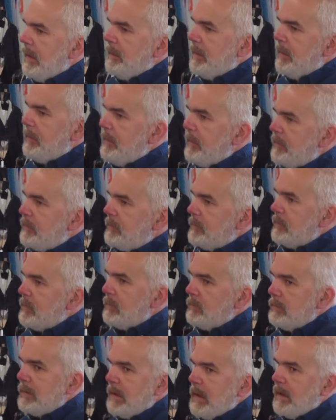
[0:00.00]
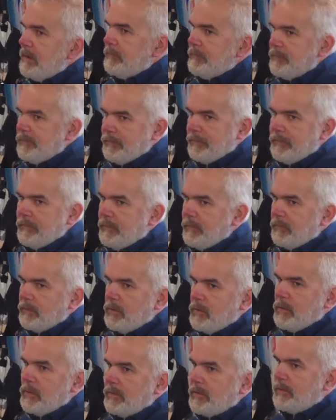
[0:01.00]
And then this year we have,
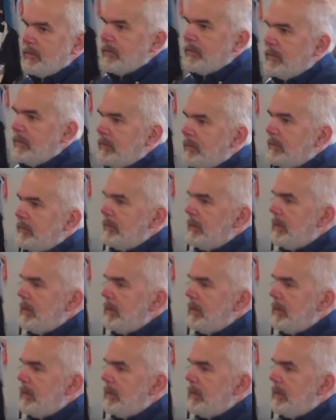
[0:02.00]
of course,